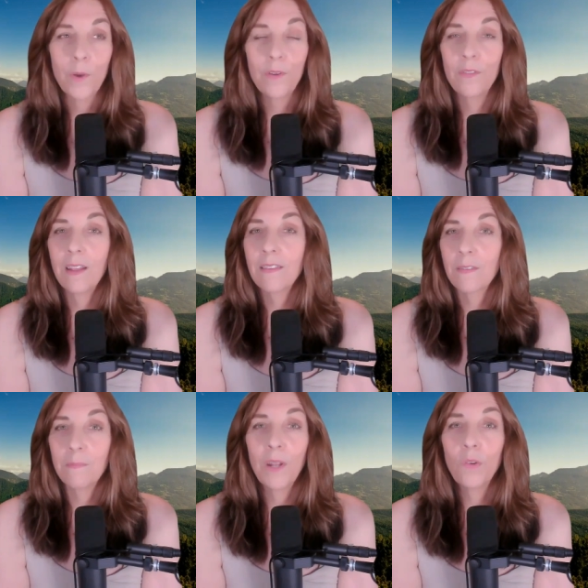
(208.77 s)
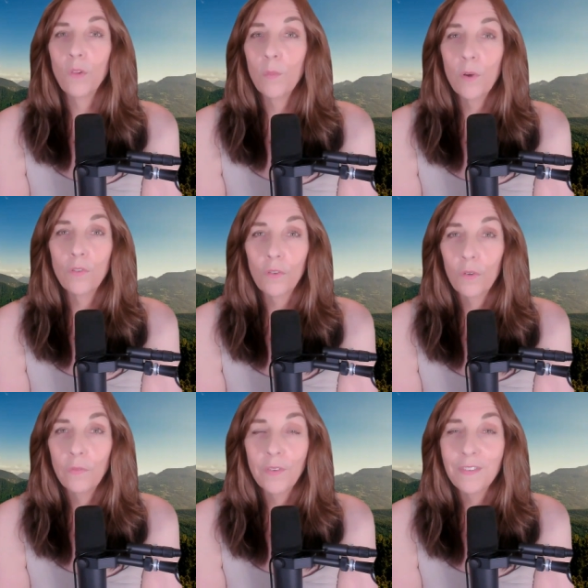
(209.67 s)
whether that's mental,
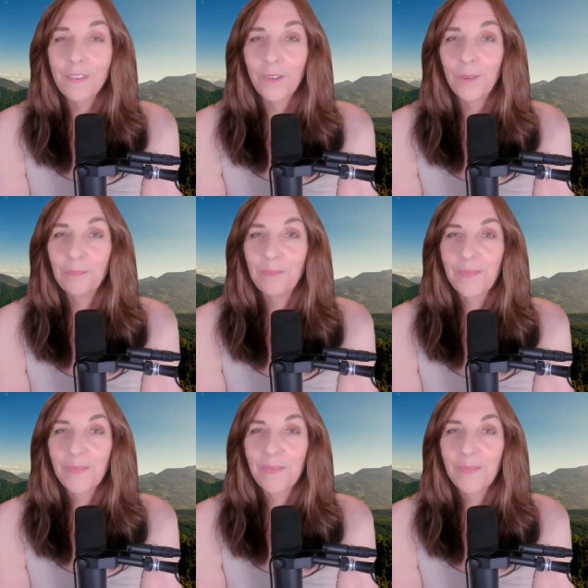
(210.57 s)
emotional, physical.